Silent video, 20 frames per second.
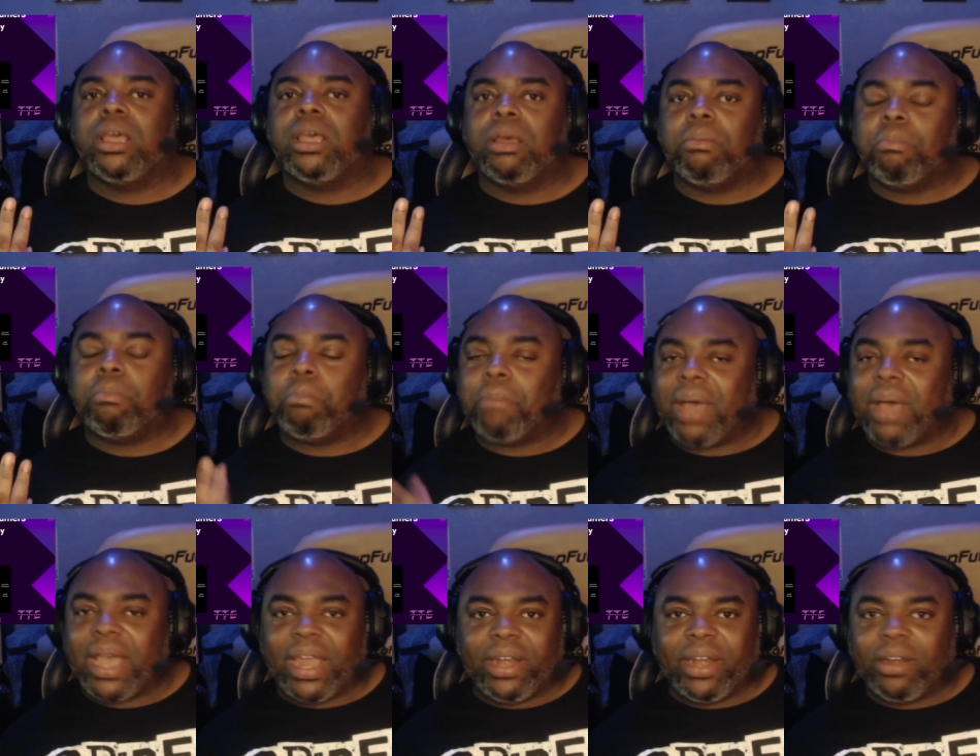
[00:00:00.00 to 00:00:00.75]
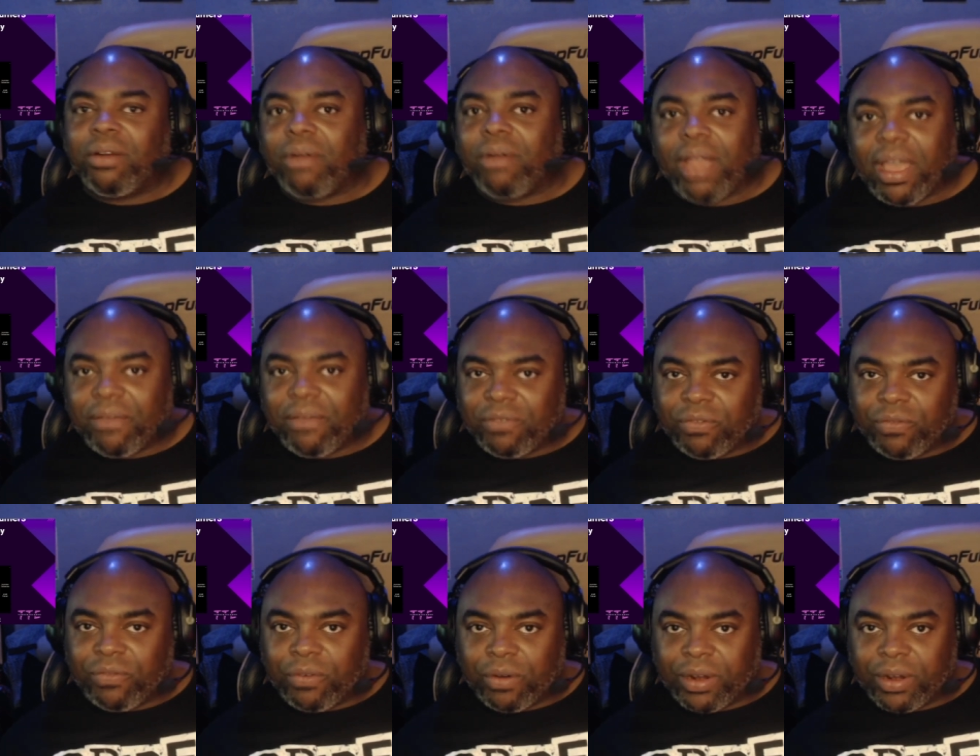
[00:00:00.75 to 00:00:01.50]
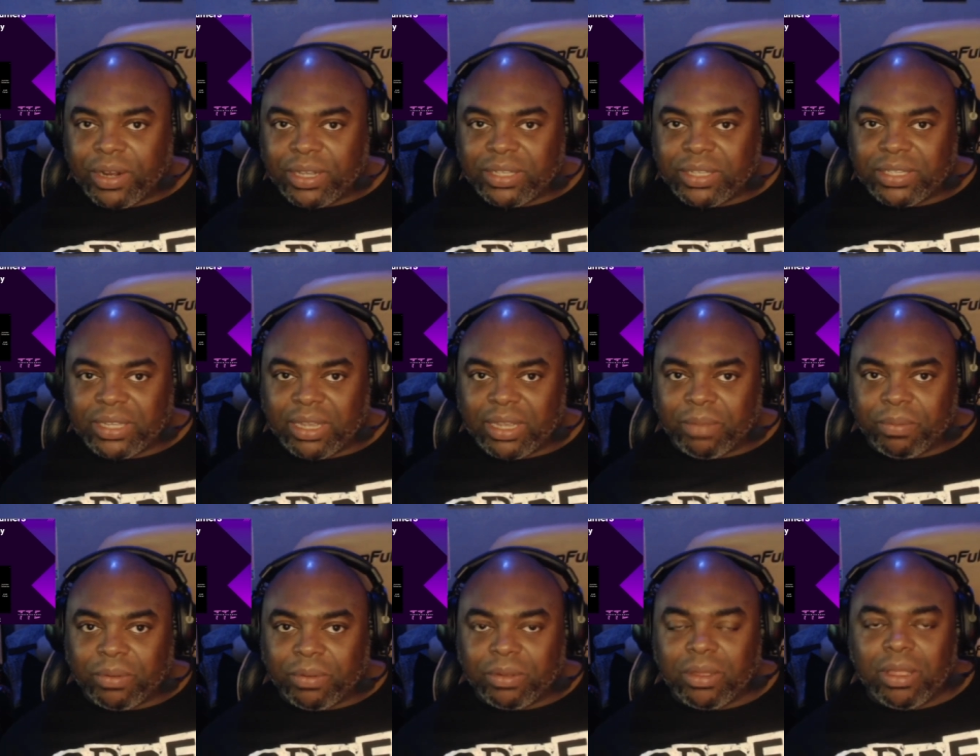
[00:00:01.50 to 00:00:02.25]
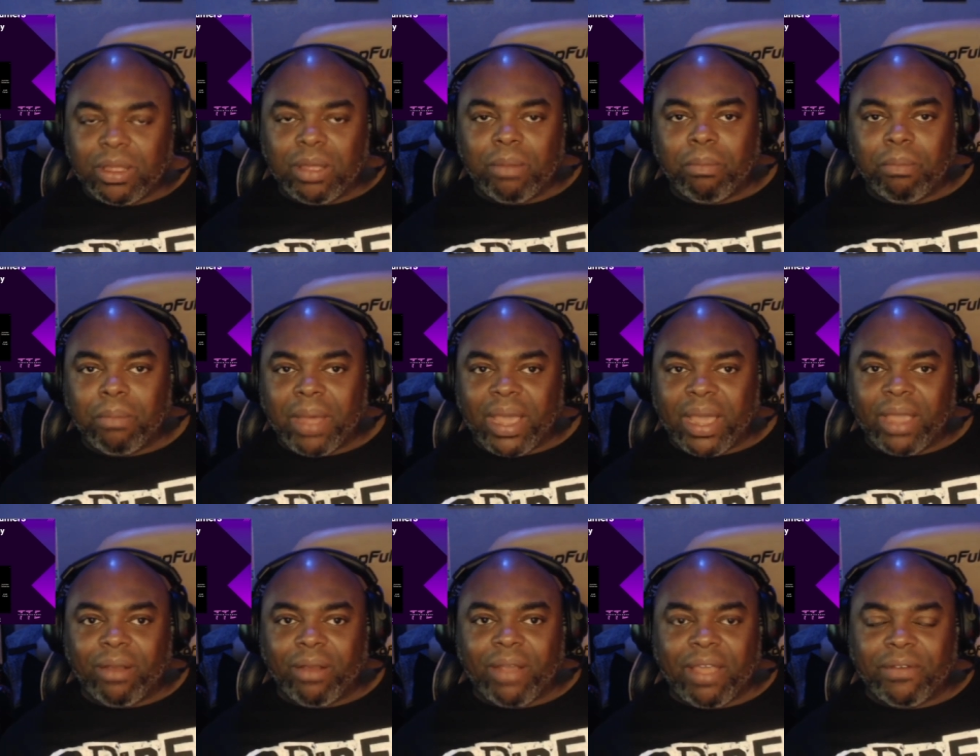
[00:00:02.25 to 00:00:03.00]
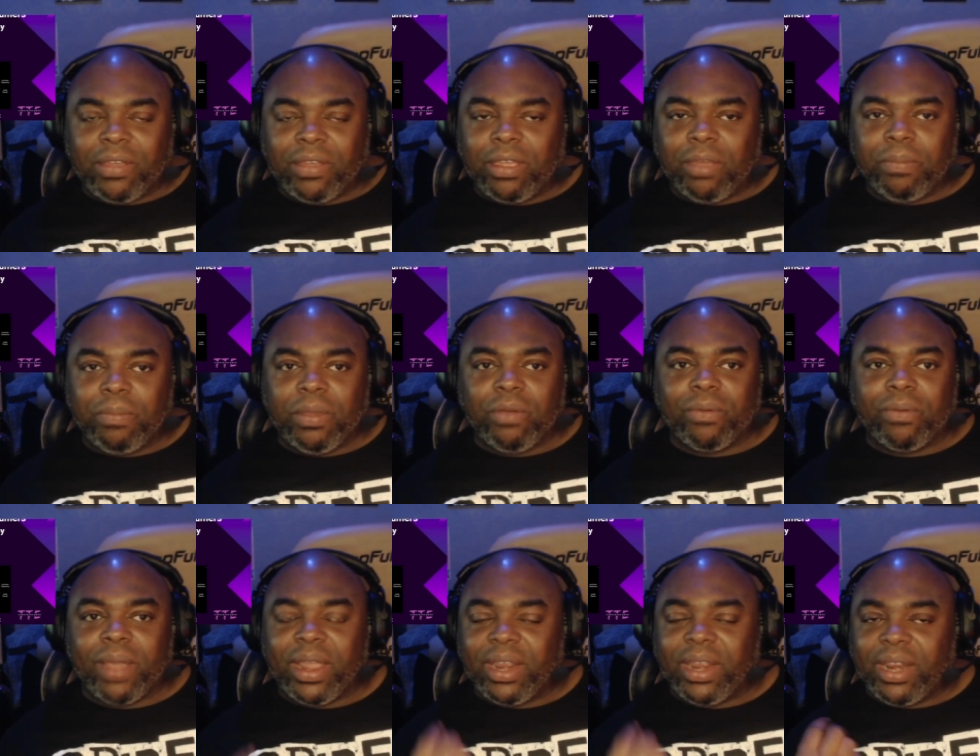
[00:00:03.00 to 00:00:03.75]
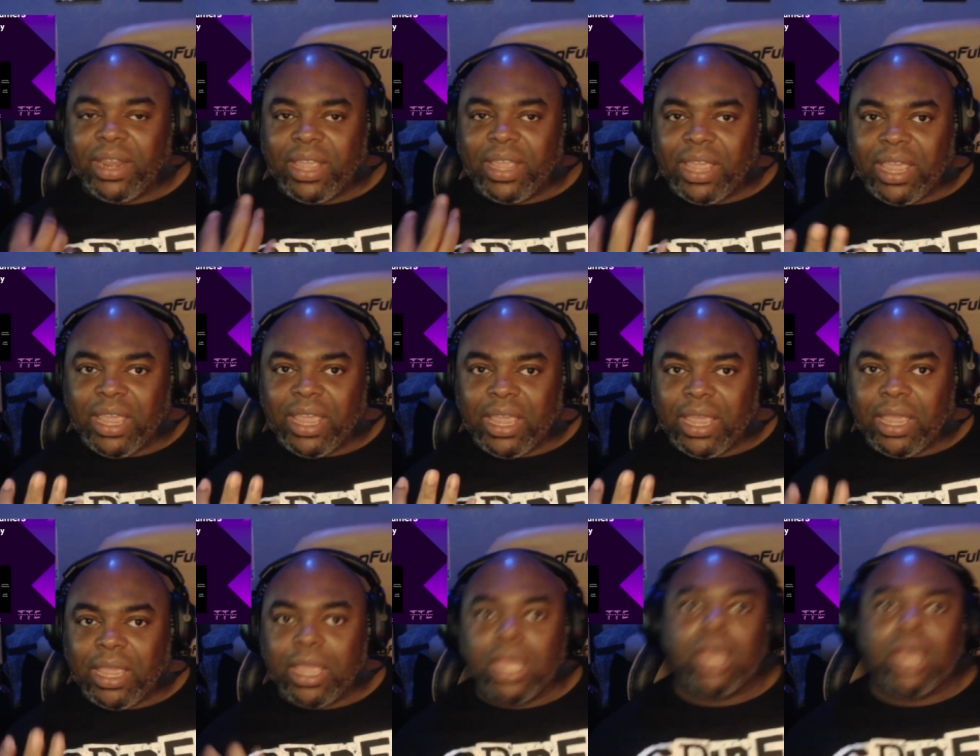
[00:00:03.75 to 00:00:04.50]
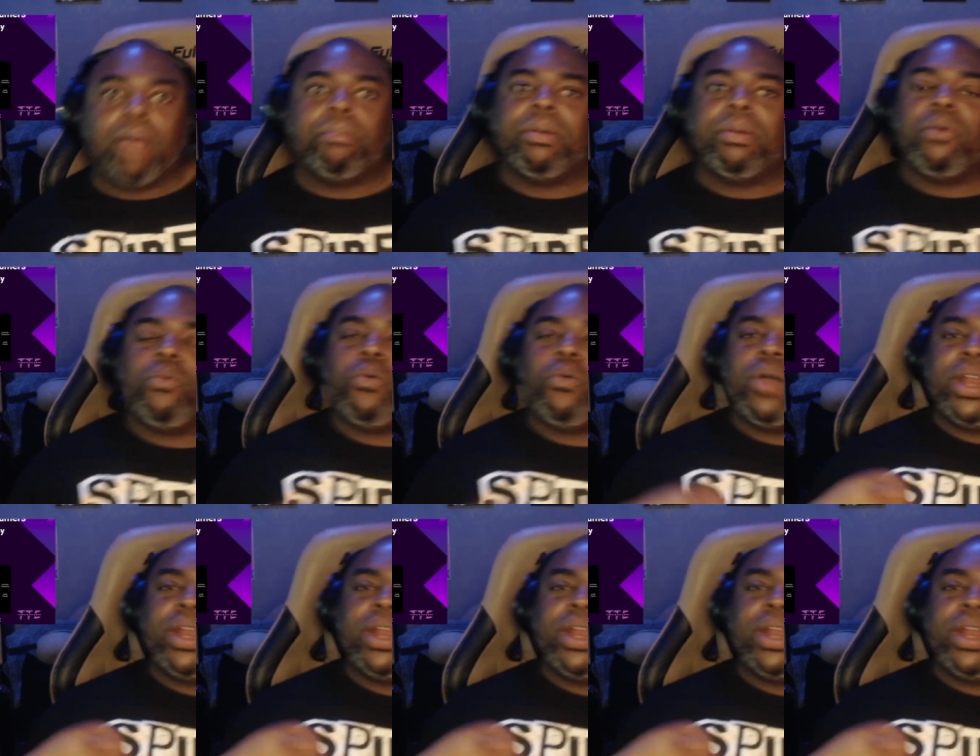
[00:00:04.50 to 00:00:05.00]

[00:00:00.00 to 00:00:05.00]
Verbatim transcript: Minecraft, for example. Minecraft could be rated E, but what